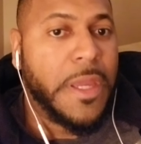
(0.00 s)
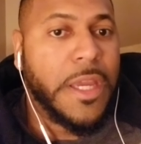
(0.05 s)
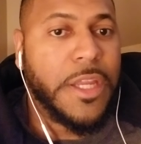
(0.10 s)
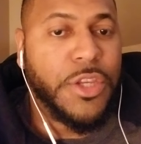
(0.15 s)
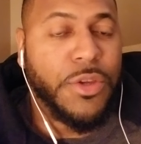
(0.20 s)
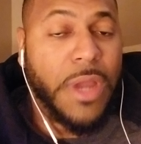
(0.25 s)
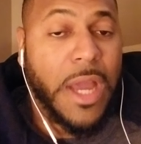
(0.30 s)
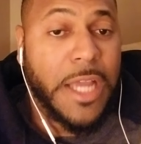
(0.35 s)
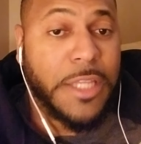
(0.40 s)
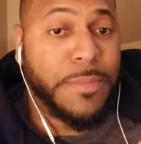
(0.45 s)

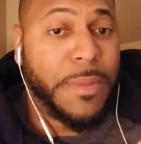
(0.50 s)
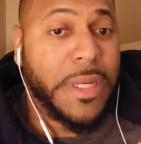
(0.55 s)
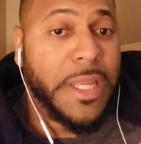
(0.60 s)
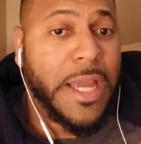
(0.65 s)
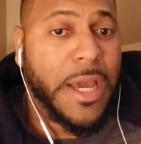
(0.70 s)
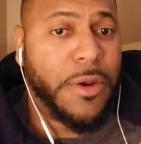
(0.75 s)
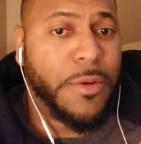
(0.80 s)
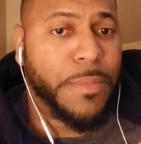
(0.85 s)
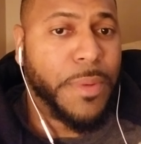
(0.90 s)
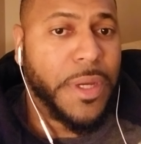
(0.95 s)
You guys been
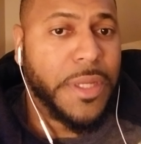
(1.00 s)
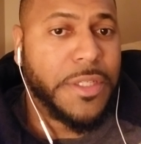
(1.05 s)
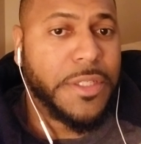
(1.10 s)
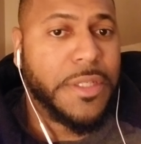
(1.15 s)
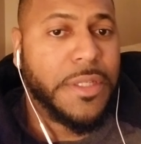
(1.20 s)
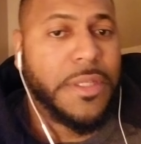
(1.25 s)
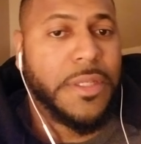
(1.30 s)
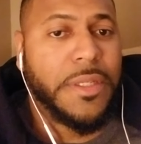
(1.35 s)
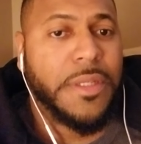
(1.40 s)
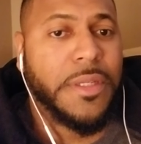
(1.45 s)
counterpunched.
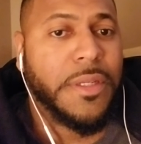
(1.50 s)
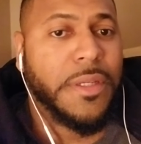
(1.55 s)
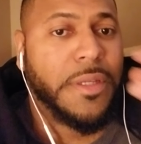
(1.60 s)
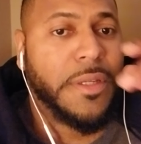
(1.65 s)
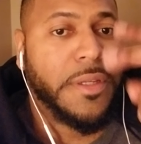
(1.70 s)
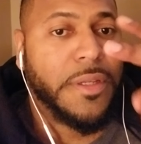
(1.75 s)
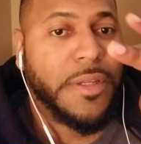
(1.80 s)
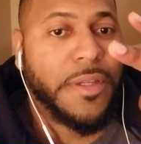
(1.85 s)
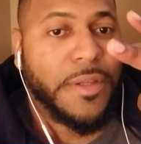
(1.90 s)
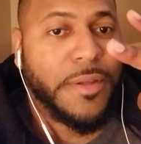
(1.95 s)

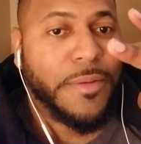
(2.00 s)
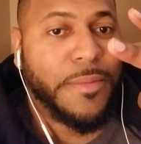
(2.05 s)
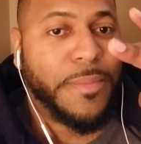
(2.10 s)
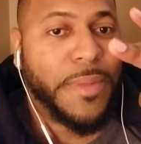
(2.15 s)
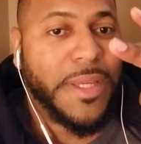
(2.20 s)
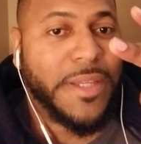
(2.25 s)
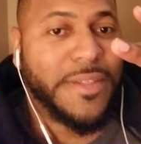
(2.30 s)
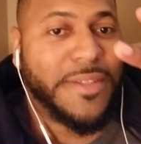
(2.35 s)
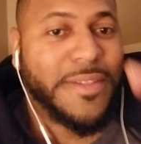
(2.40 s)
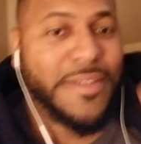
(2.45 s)

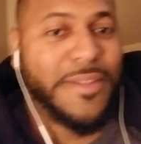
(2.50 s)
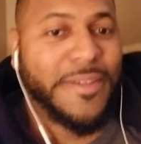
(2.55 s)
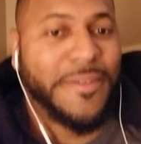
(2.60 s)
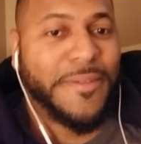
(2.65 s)
Peace.